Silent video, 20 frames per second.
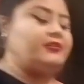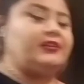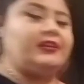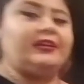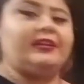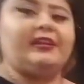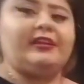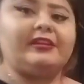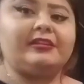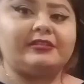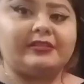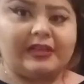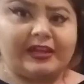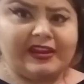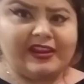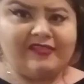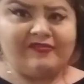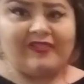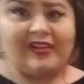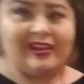these.
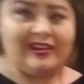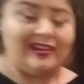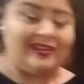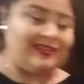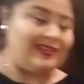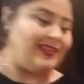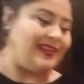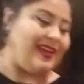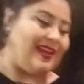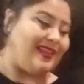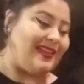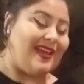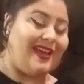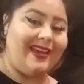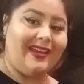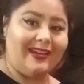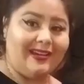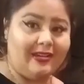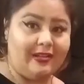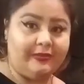I didn't find nothing I
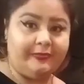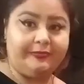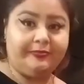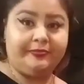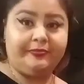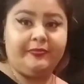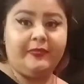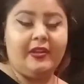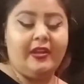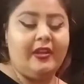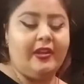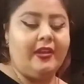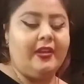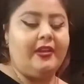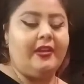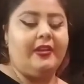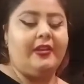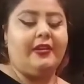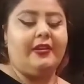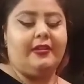like.
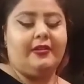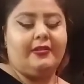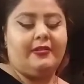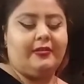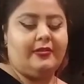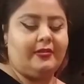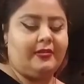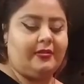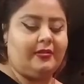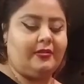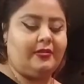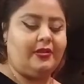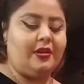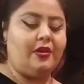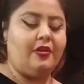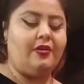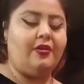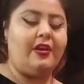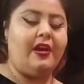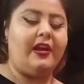
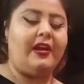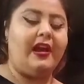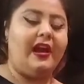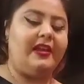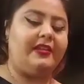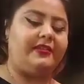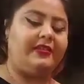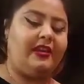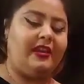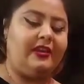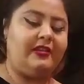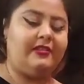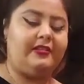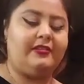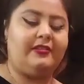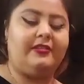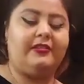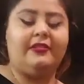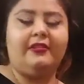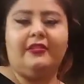So I got
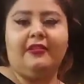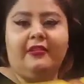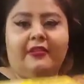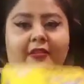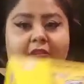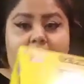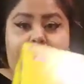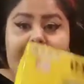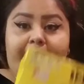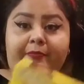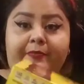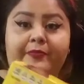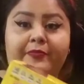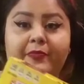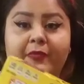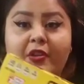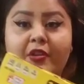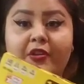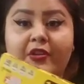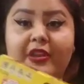these
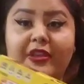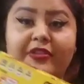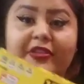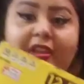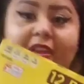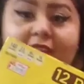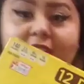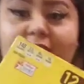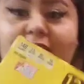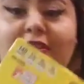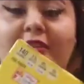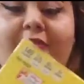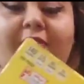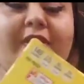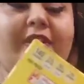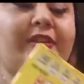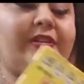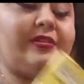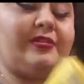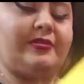cookie things. They
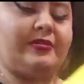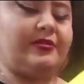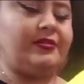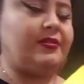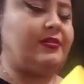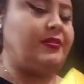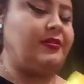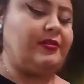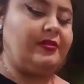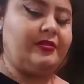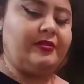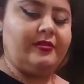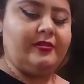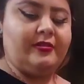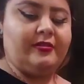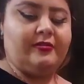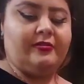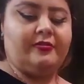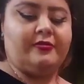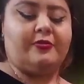were
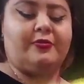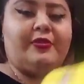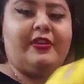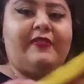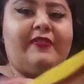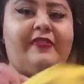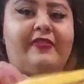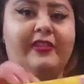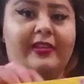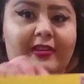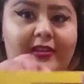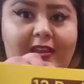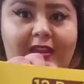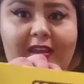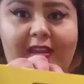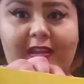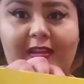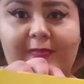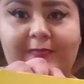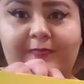three fifty
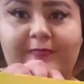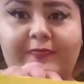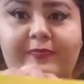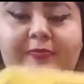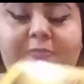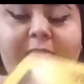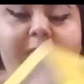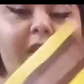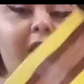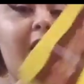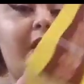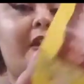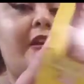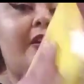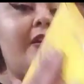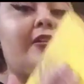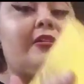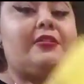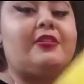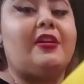nine.
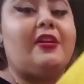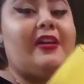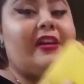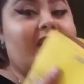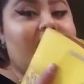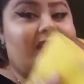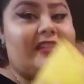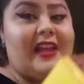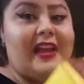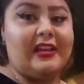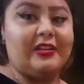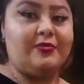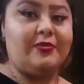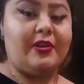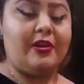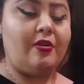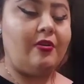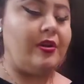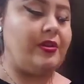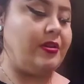So I like snacks
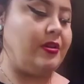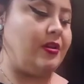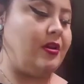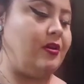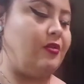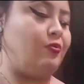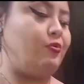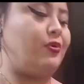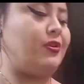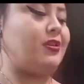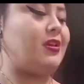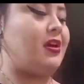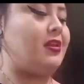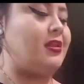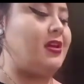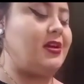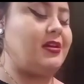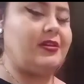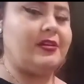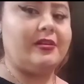when I go on the go with
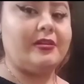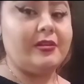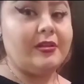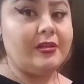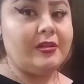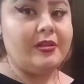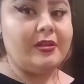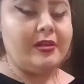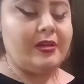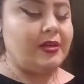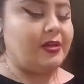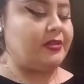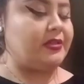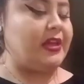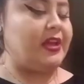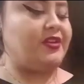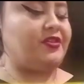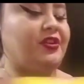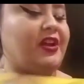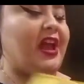Alana.
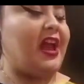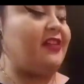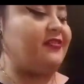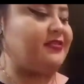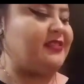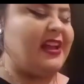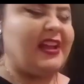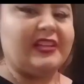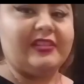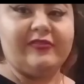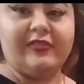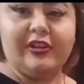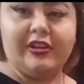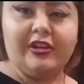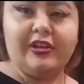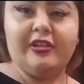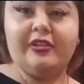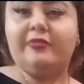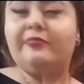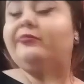So I actually have snacks for
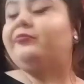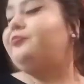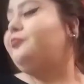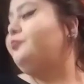her